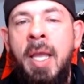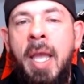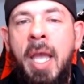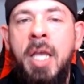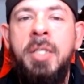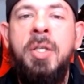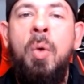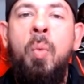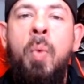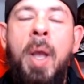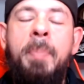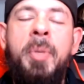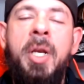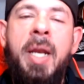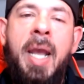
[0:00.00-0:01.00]
as a
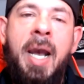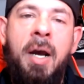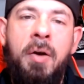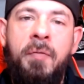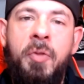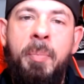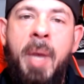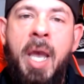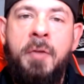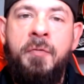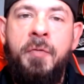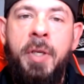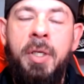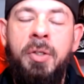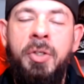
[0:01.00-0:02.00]
weapon out of the
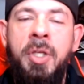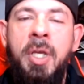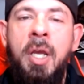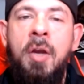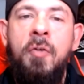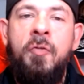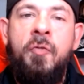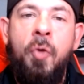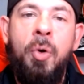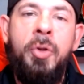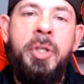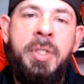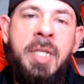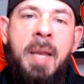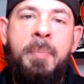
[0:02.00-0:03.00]
backfield for
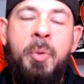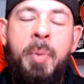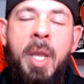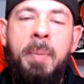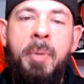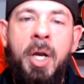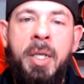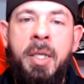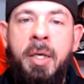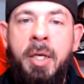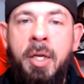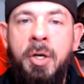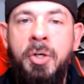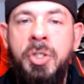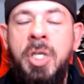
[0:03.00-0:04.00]
the Tampa Bay
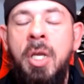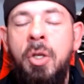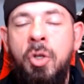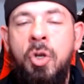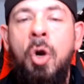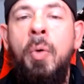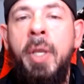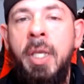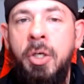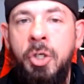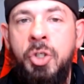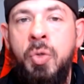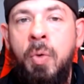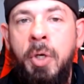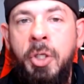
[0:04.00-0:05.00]
Buccaneers going into
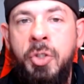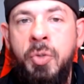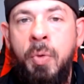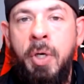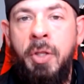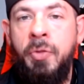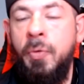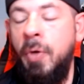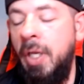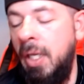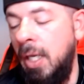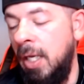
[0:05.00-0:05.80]
2023.